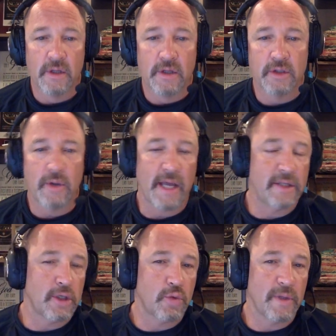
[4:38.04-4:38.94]
So how
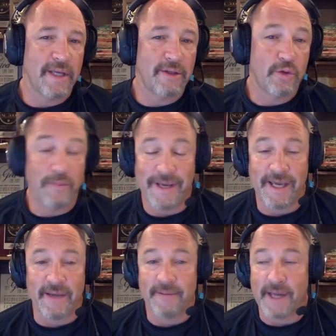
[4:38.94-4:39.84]
does this relate to
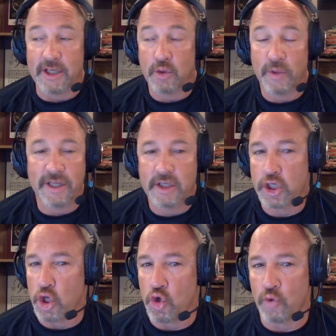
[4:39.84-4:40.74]
me? How does it relate to
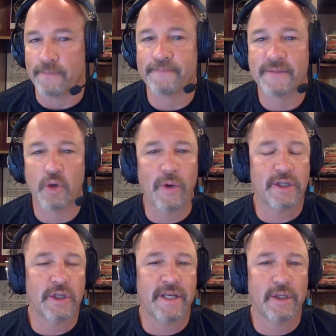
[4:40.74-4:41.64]
you? The
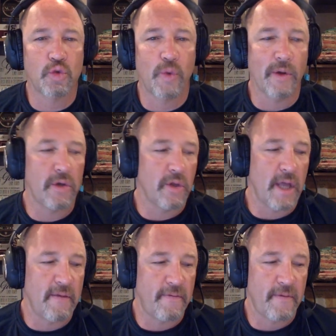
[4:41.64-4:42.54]
question is, where in your
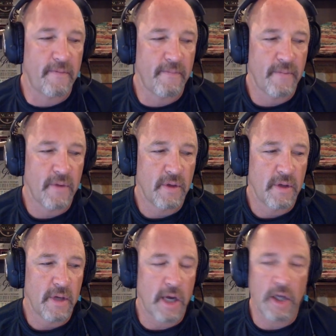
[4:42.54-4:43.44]
life
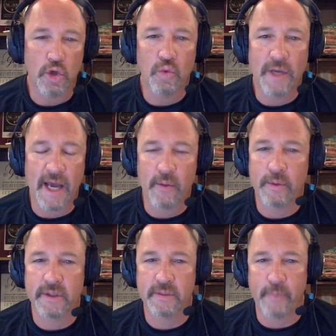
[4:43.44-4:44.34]
are you not
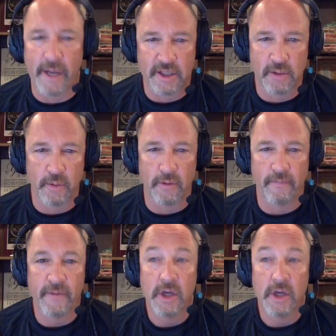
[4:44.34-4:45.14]
responsible?